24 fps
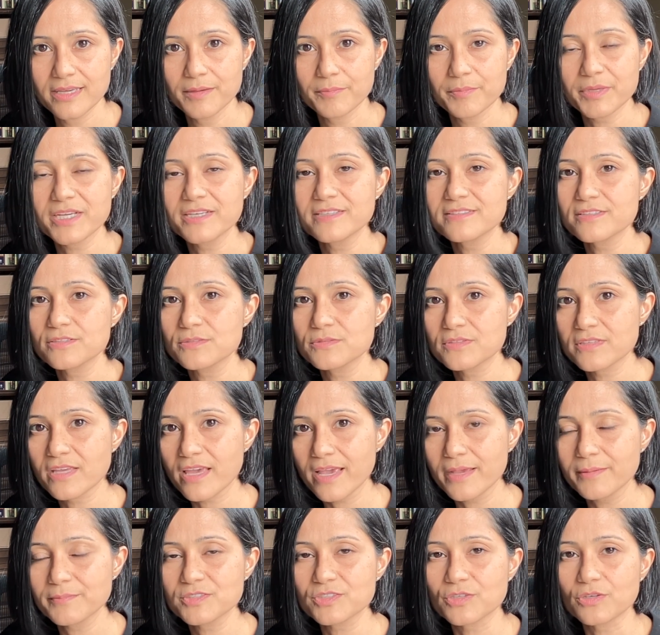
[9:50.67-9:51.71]
because those
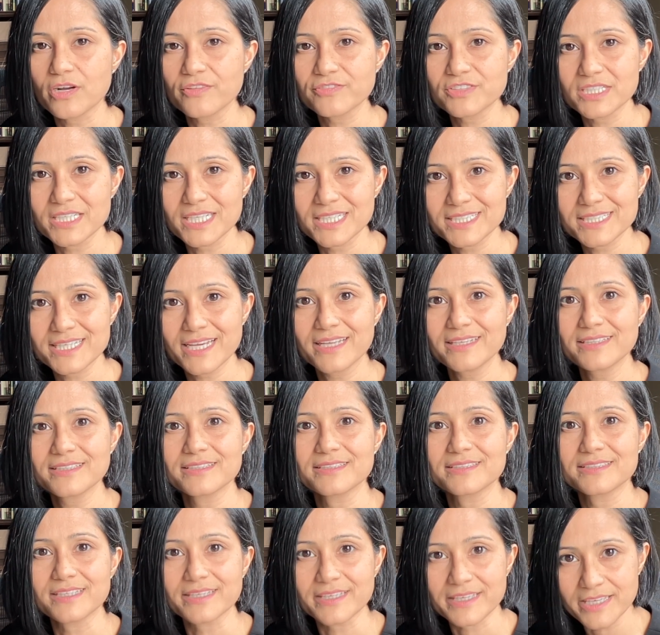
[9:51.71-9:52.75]
games are often
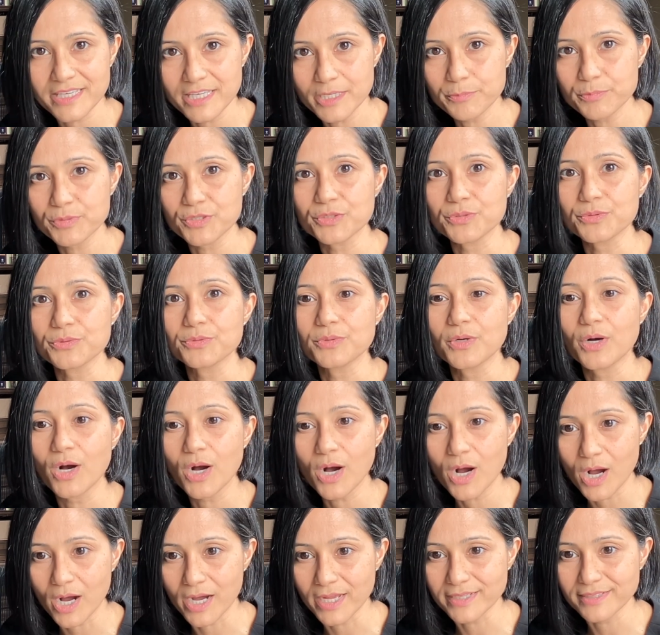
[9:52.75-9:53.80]
intended to keep you
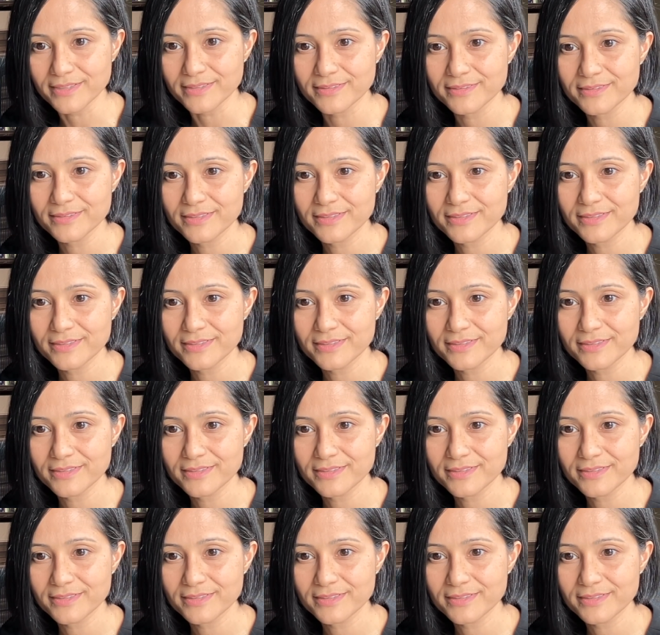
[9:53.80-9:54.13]
on.